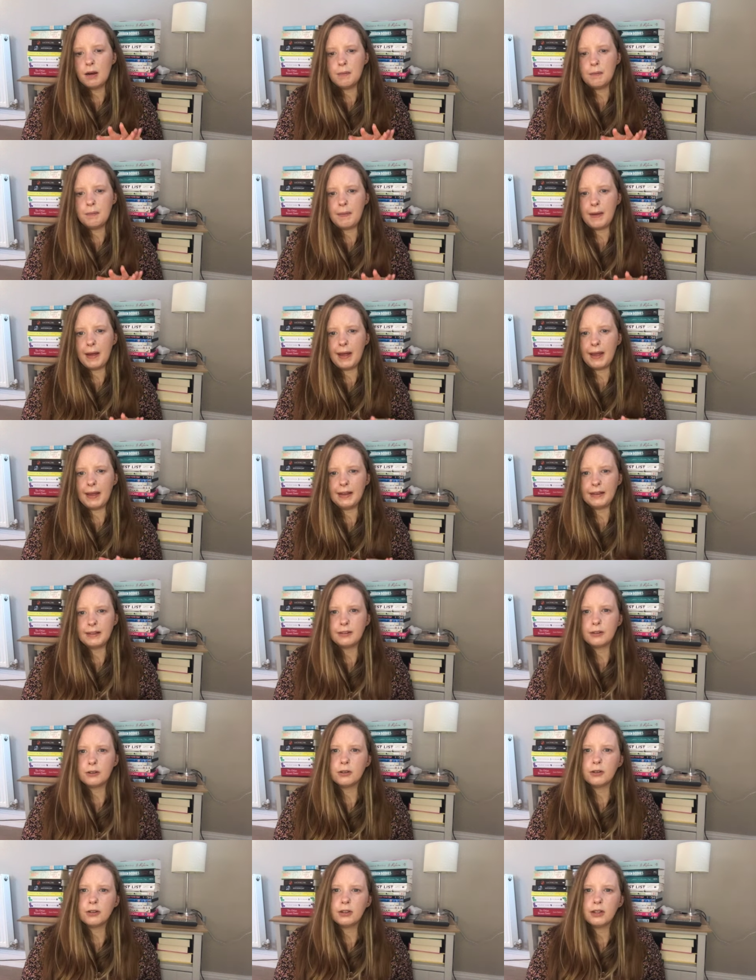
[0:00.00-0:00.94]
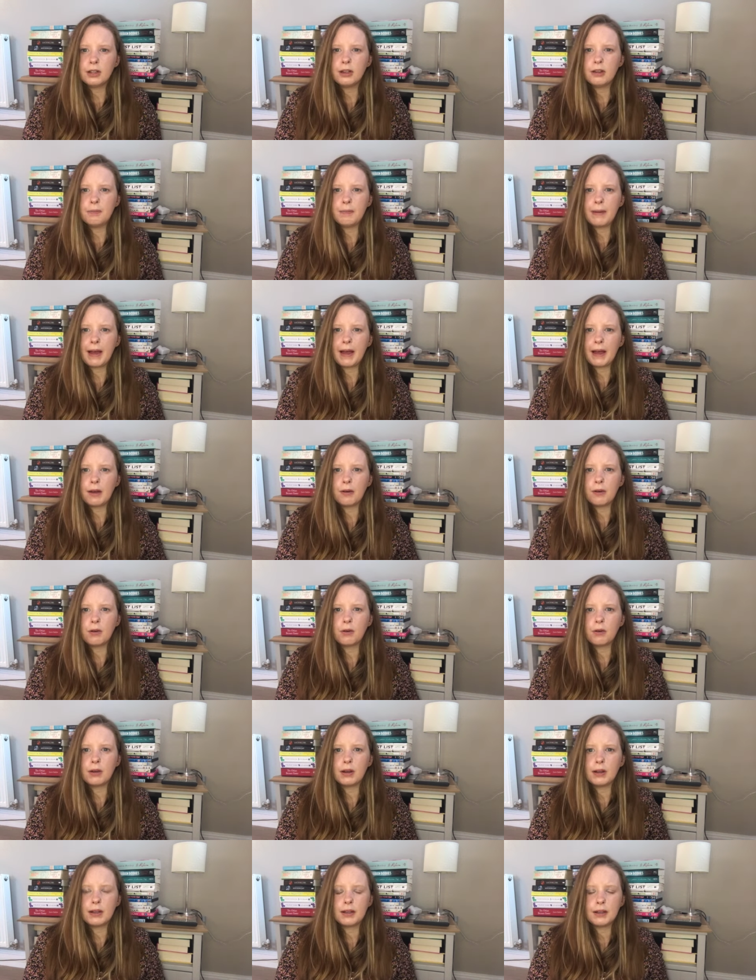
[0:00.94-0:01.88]
But it's also
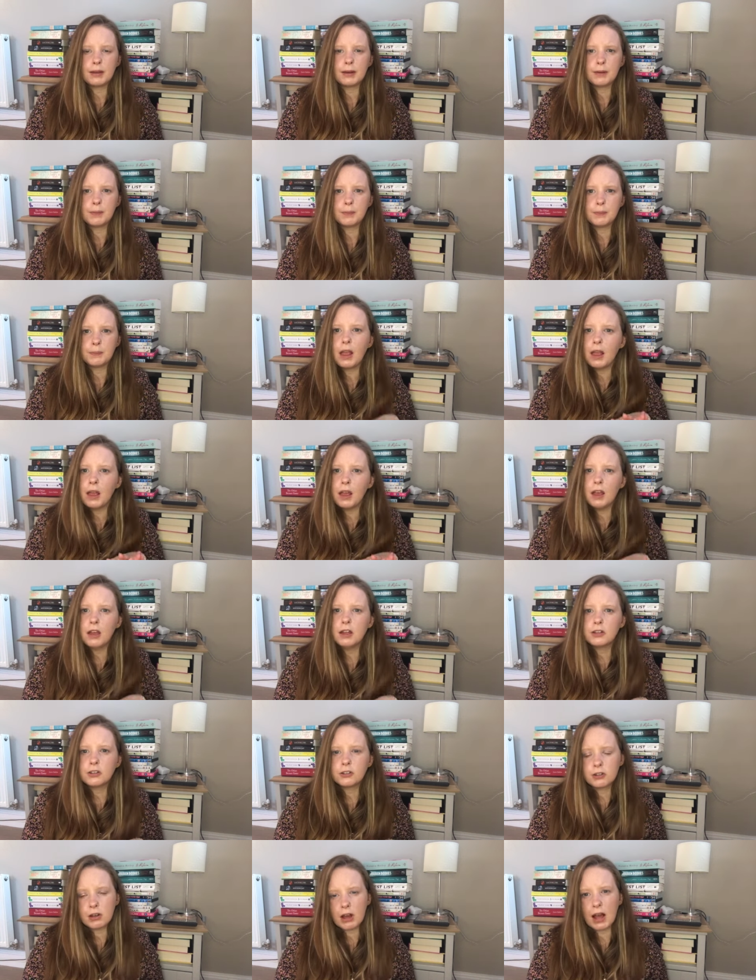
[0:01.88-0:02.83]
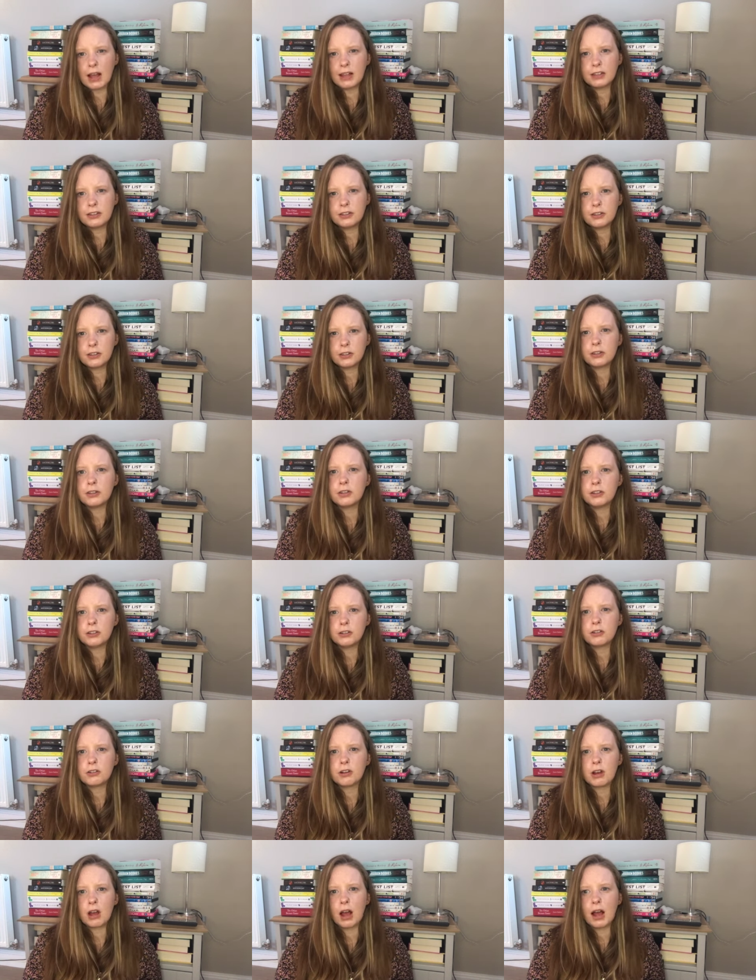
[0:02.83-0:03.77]
about trust, who you
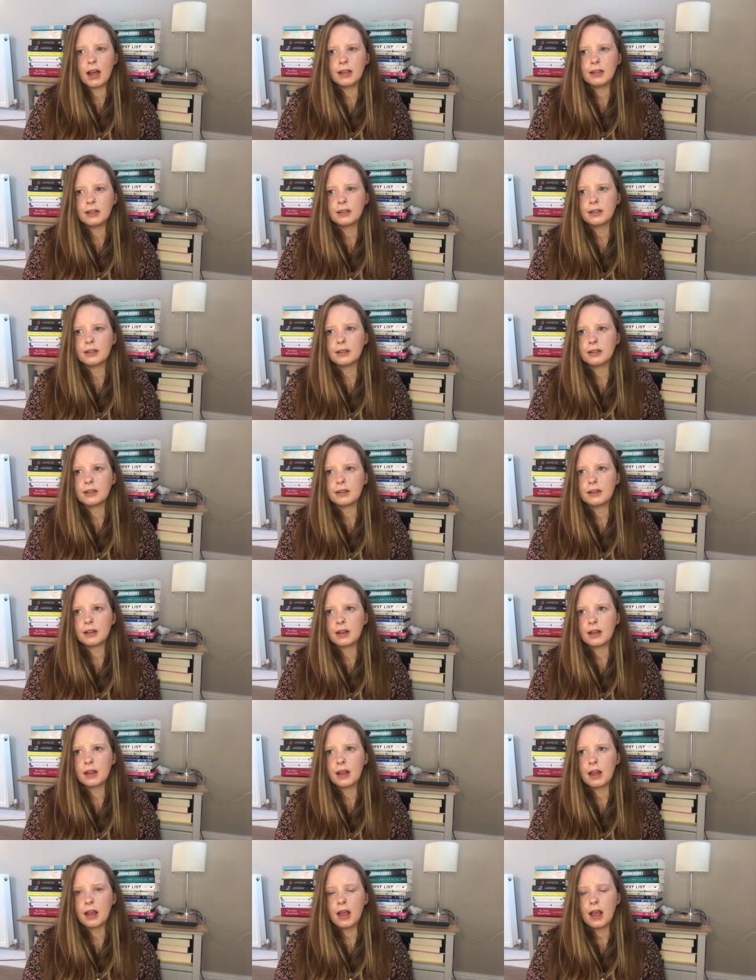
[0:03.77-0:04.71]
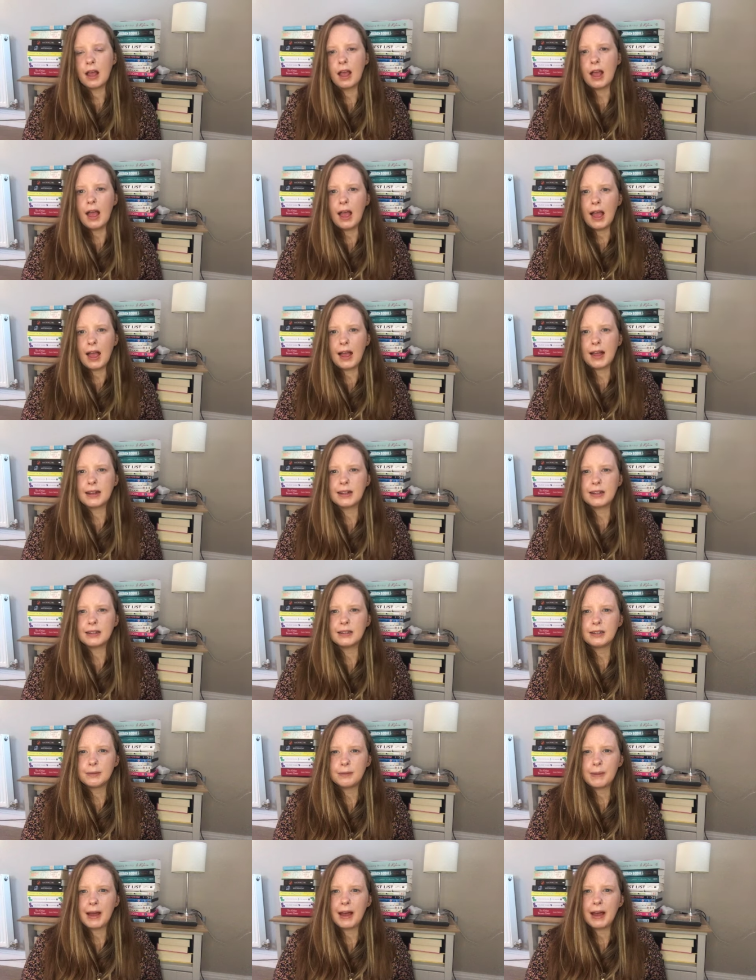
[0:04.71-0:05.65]
trust, and it's
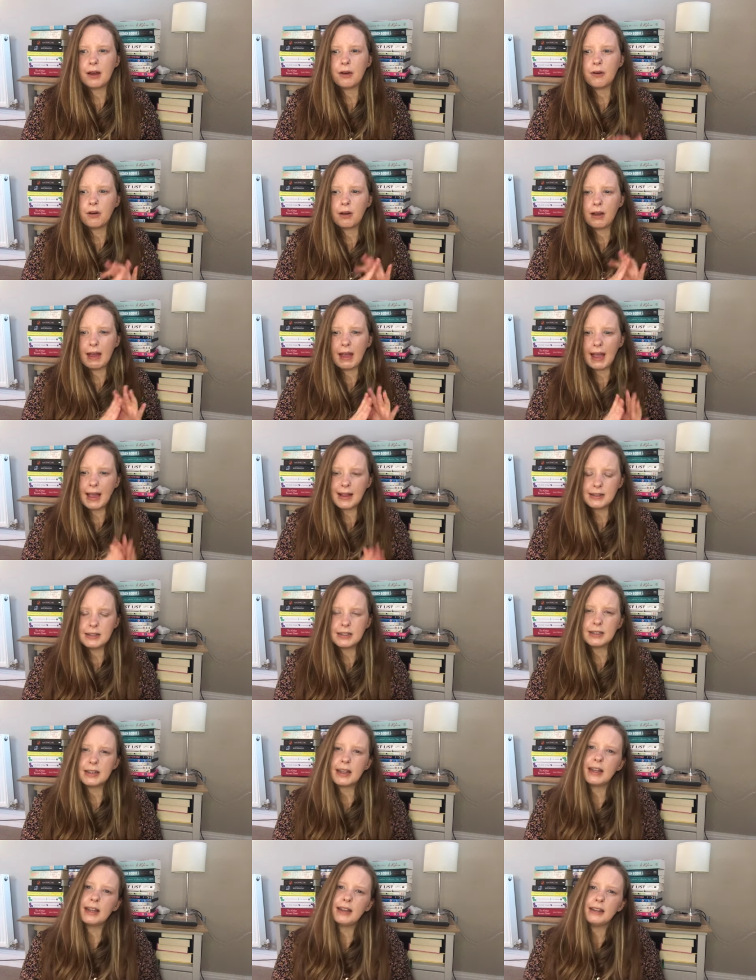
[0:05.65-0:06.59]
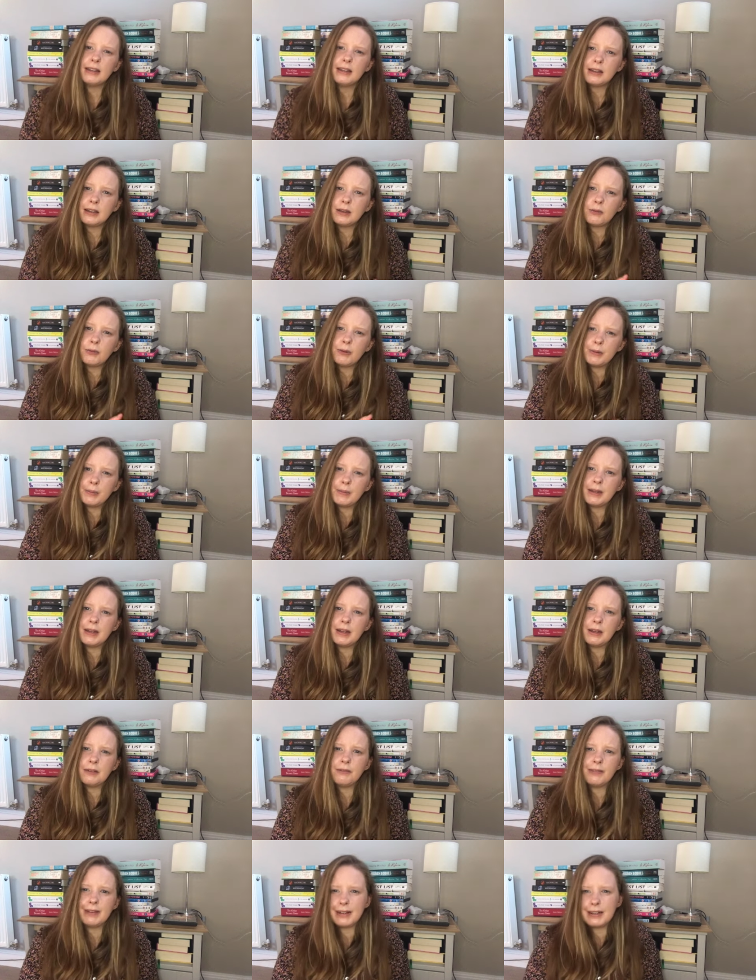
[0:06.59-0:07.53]
about educating women.
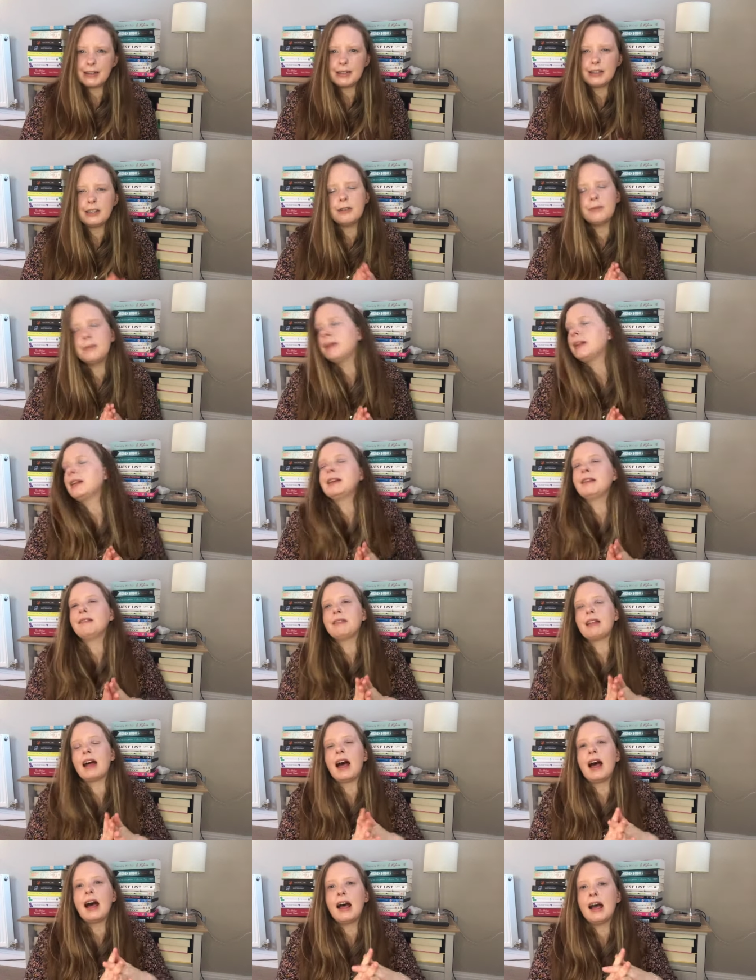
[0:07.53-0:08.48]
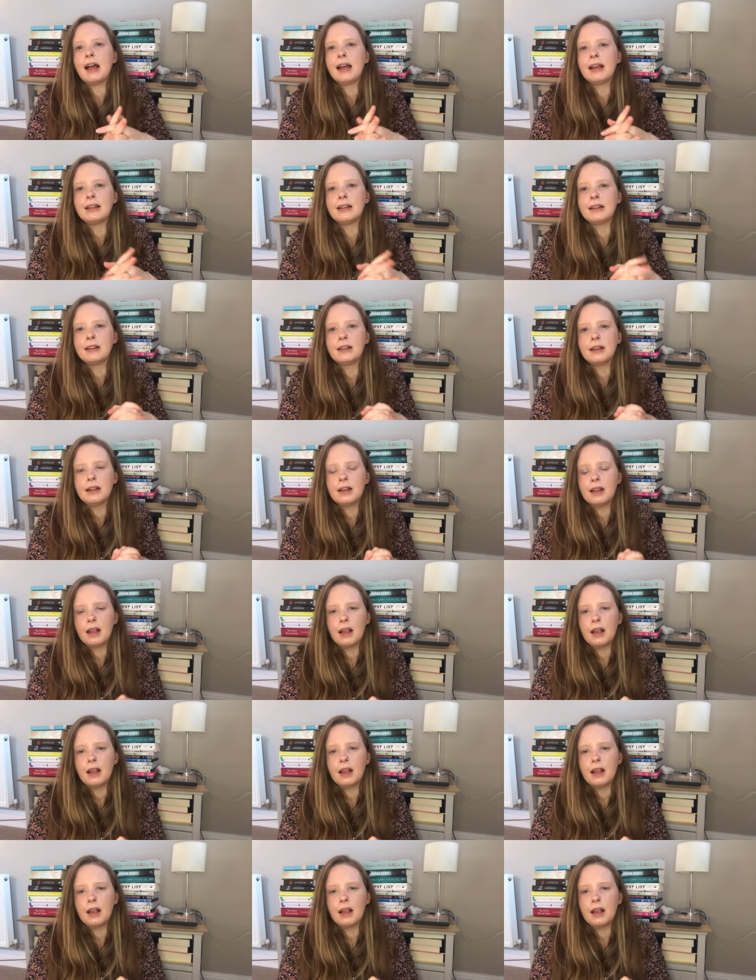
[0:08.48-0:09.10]
I really do believe that, and